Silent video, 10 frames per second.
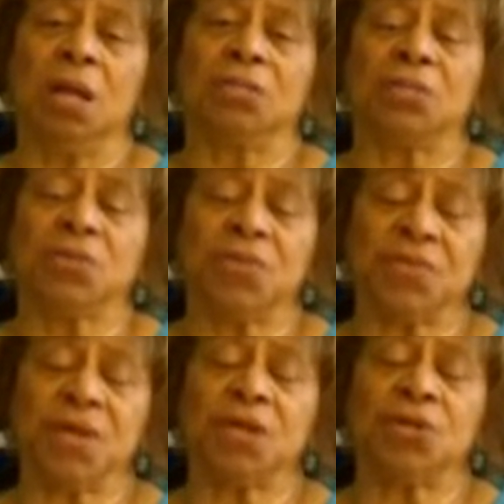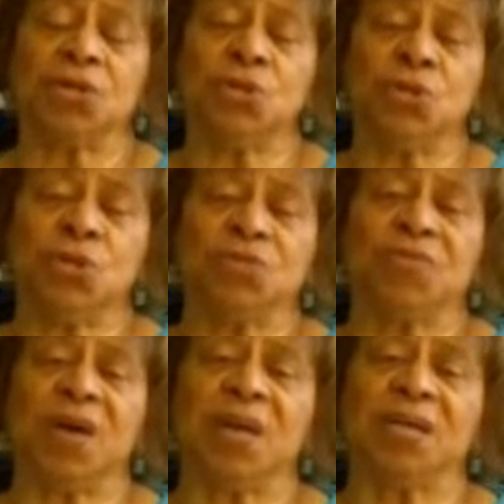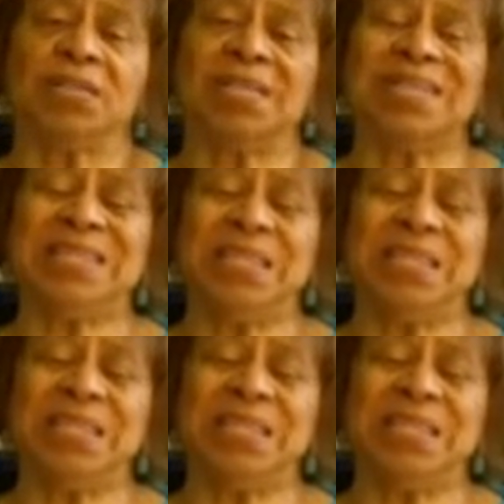so that they could use phonics in